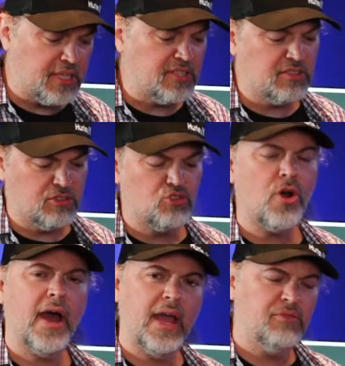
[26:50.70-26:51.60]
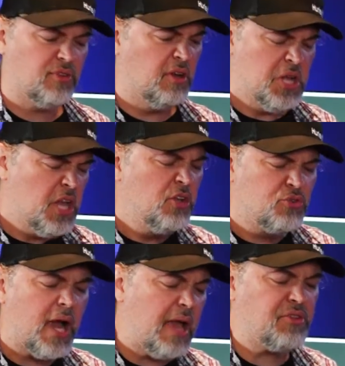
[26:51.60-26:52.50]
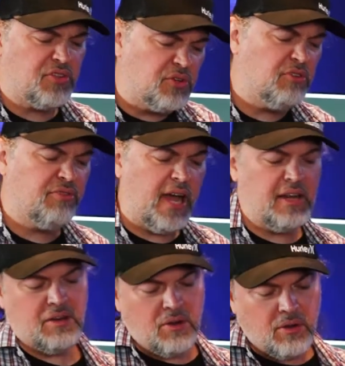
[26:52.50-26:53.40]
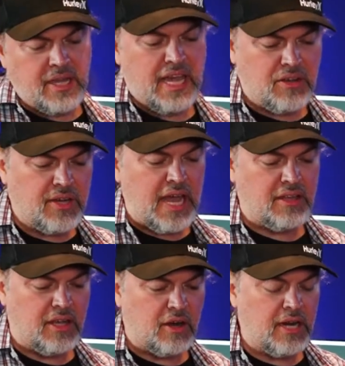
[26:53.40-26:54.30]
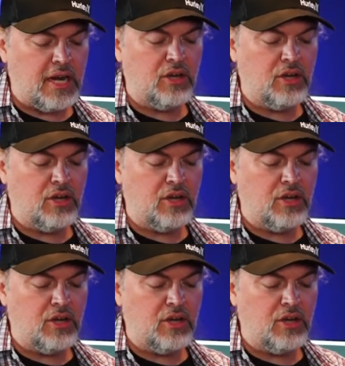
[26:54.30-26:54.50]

this, is drives. Drives I still find, okay, they're getting there. And I